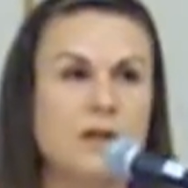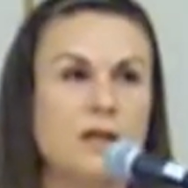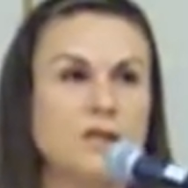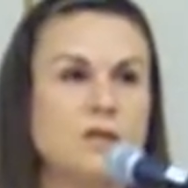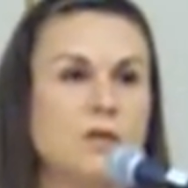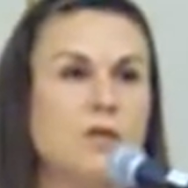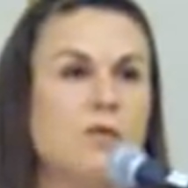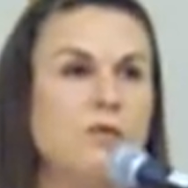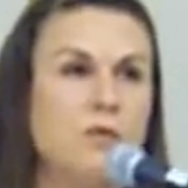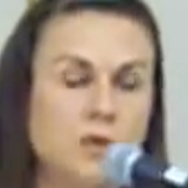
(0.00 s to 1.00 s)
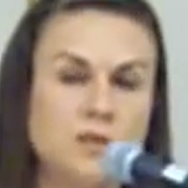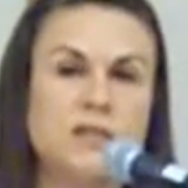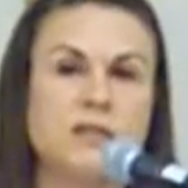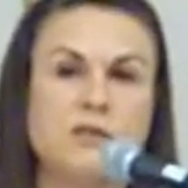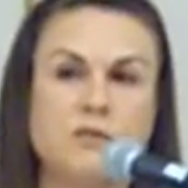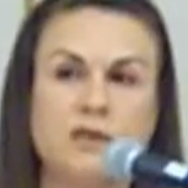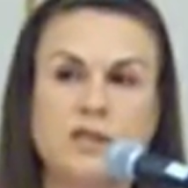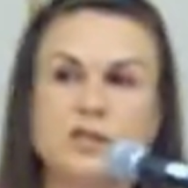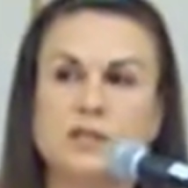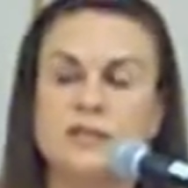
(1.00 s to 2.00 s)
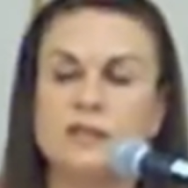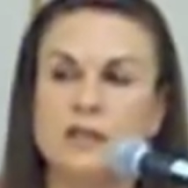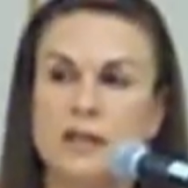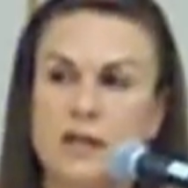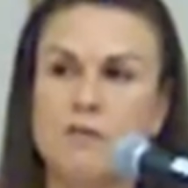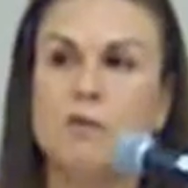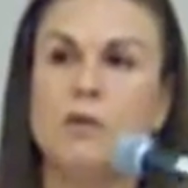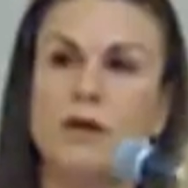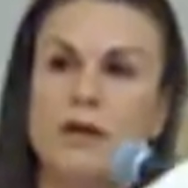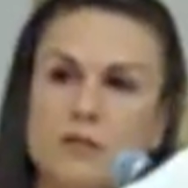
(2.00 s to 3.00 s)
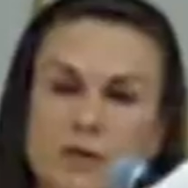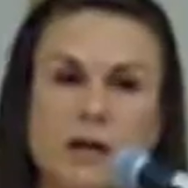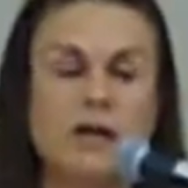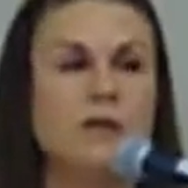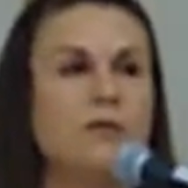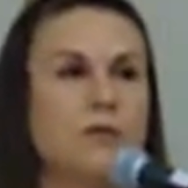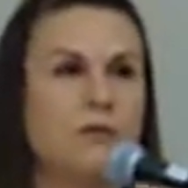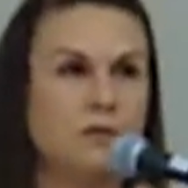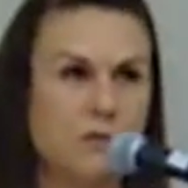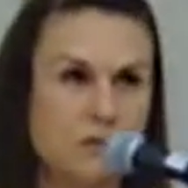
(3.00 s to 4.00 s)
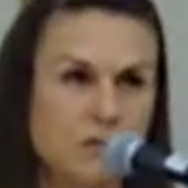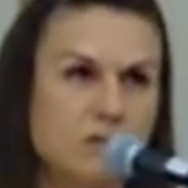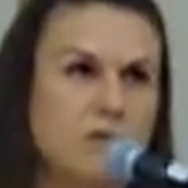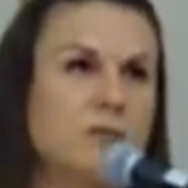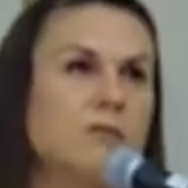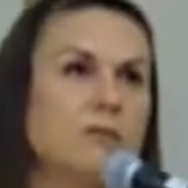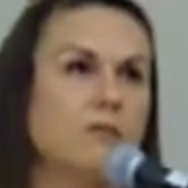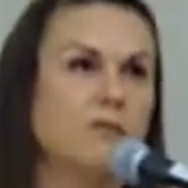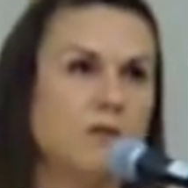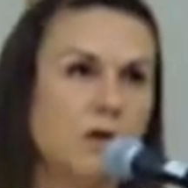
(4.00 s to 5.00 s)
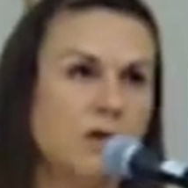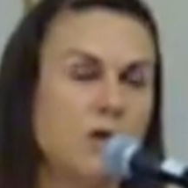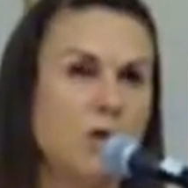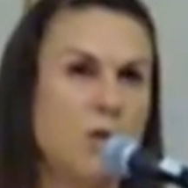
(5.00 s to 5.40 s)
And so forced interventions can have a way of kind of, you know,